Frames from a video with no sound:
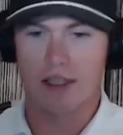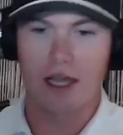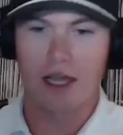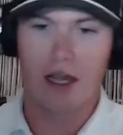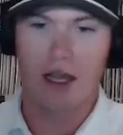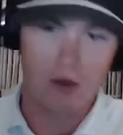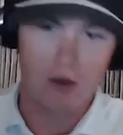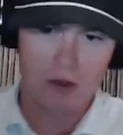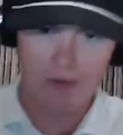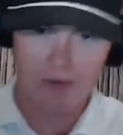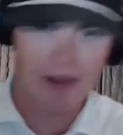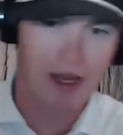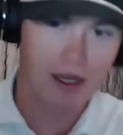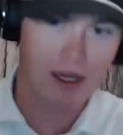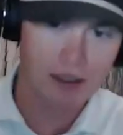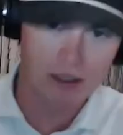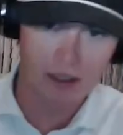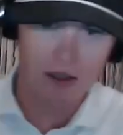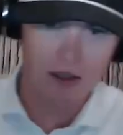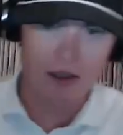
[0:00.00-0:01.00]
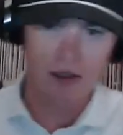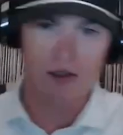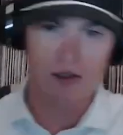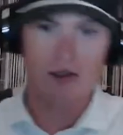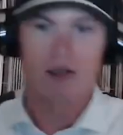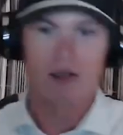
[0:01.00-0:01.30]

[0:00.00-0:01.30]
And that goes back into the